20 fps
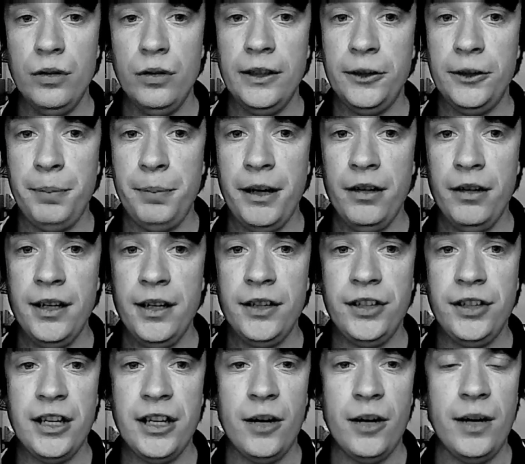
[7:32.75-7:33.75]

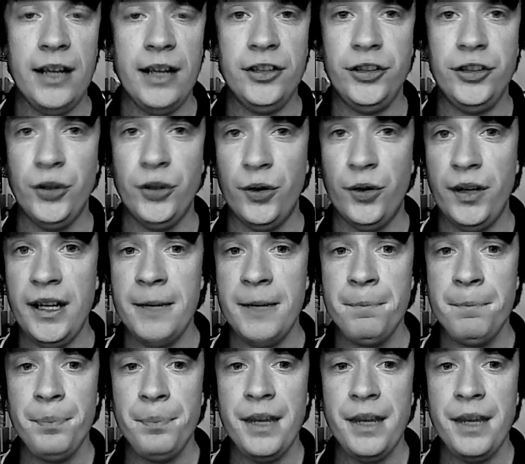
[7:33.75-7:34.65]
experience, a story